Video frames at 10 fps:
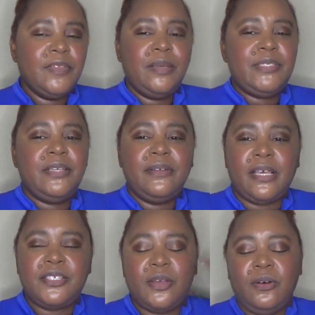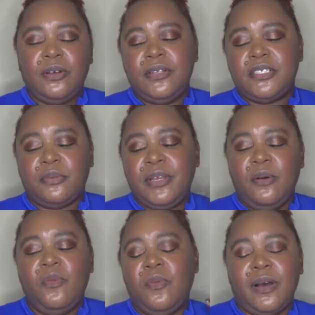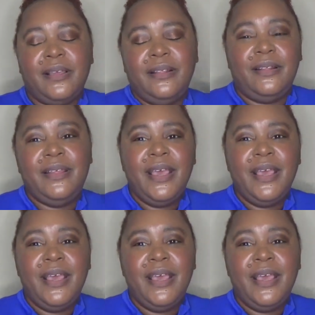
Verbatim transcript: I'm still not sold on this three on one,